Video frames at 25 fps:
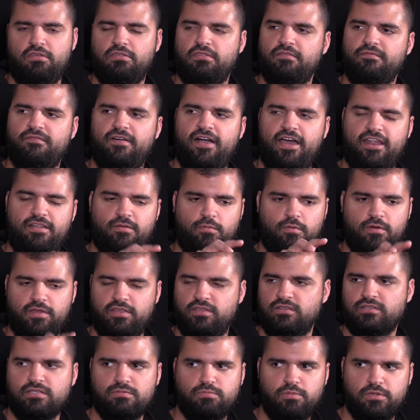divided where
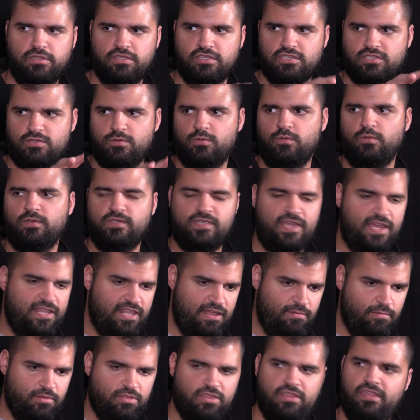you split the schools at and
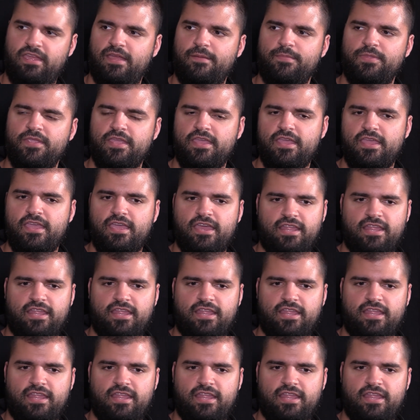everything. Yep.